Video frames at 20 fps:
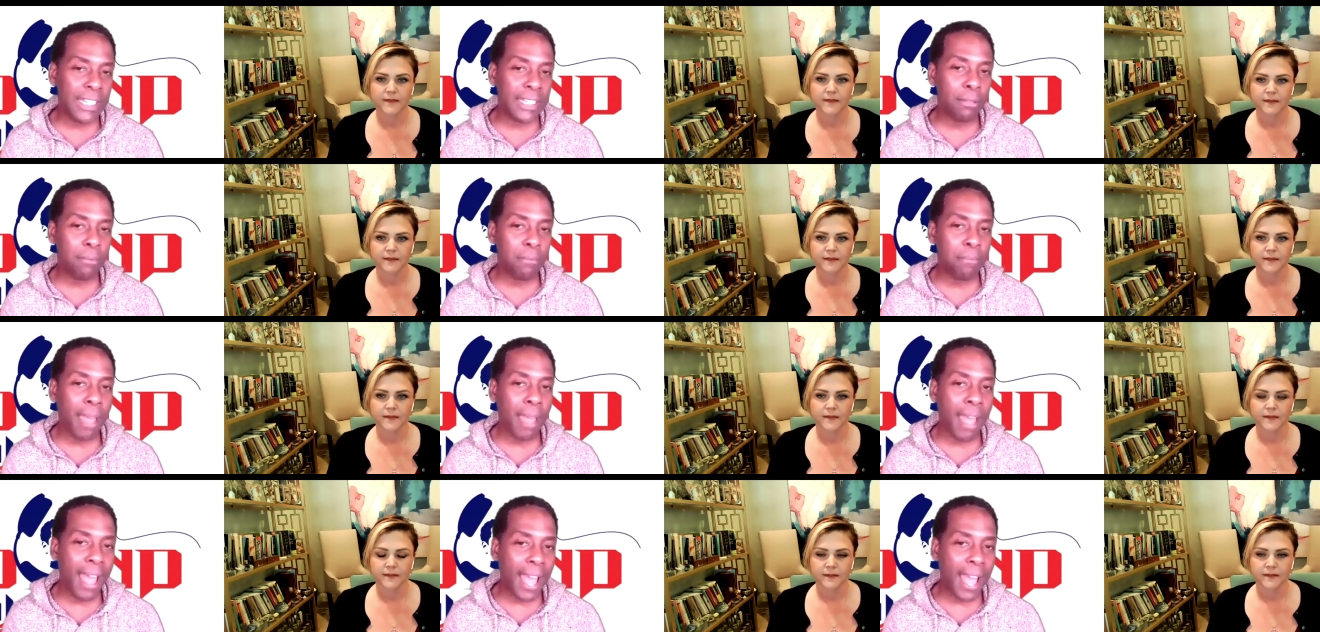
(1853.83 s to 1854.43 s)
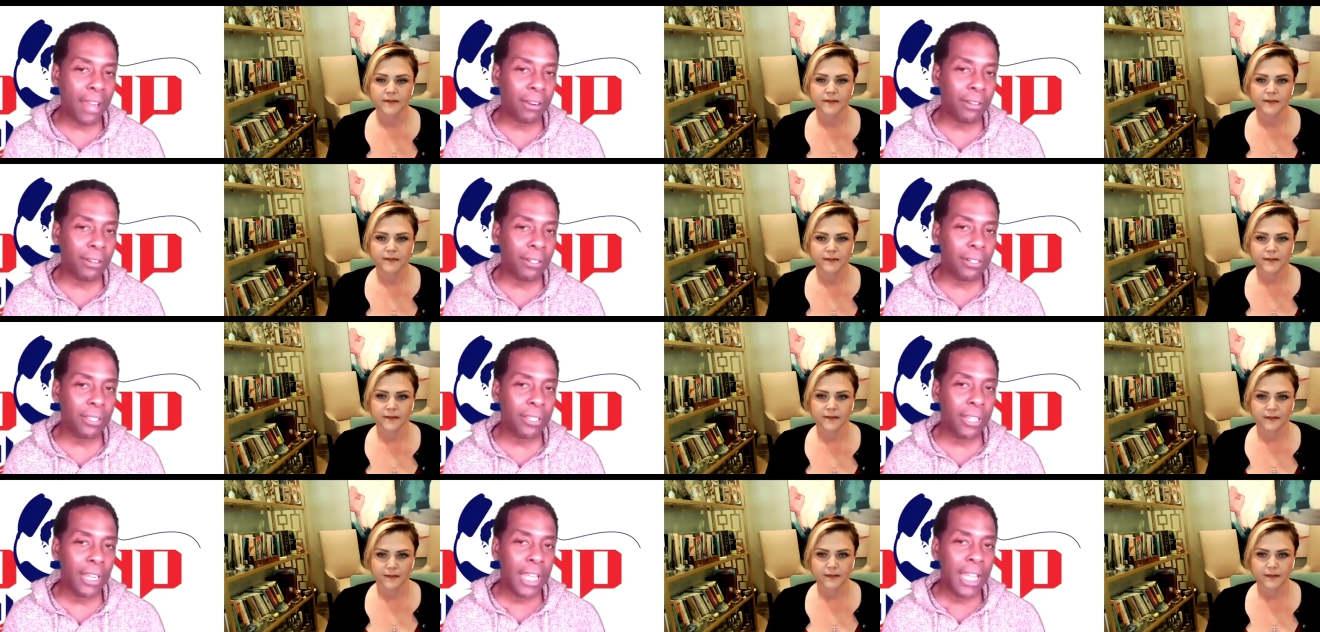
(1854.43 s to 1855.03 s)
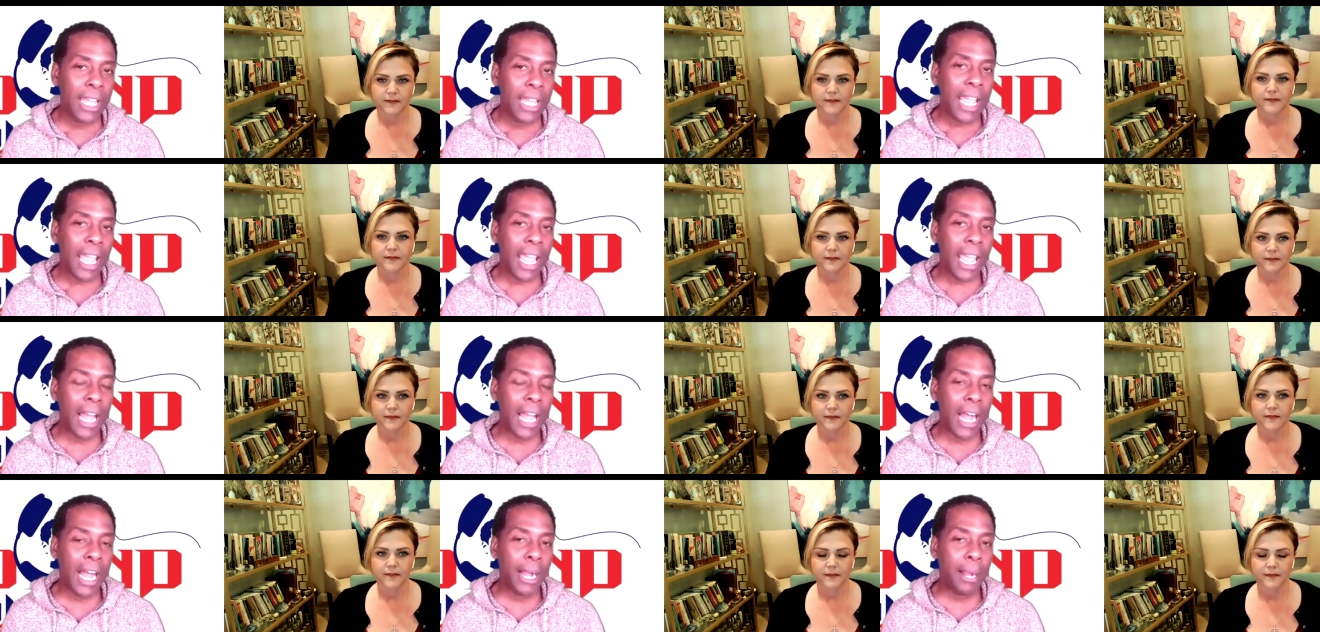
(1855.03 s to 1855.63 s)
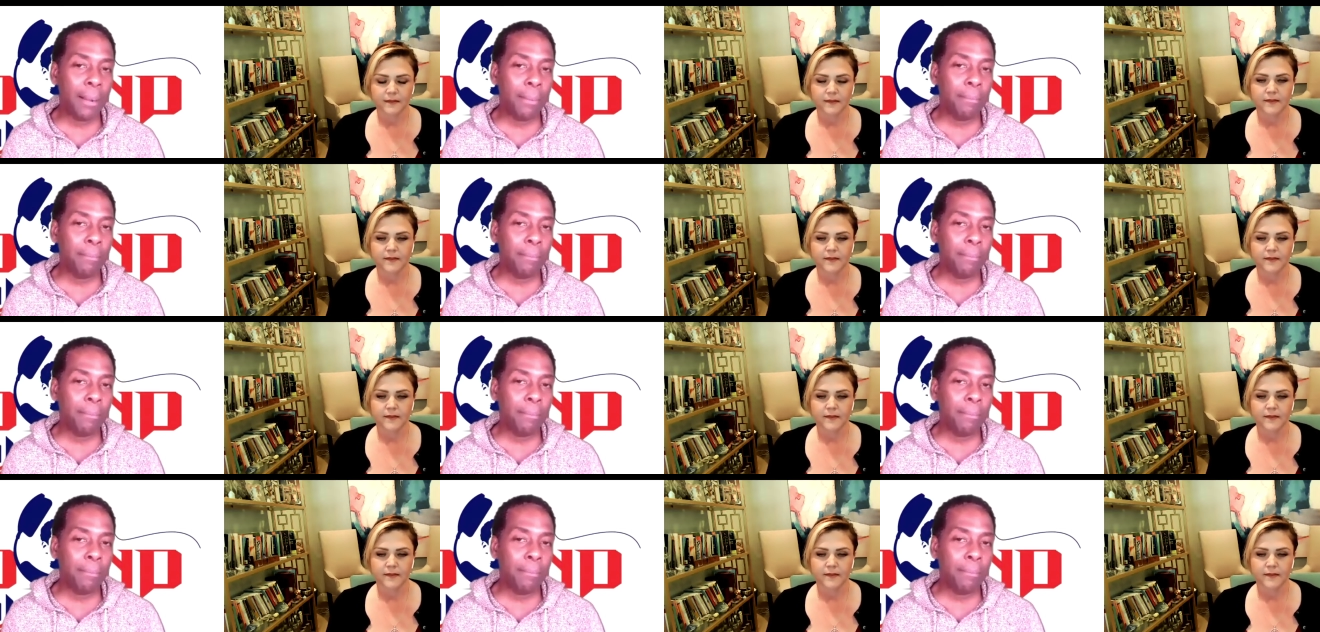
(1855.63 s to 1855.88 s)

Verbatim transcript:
Speaker 1: some patterns? Um,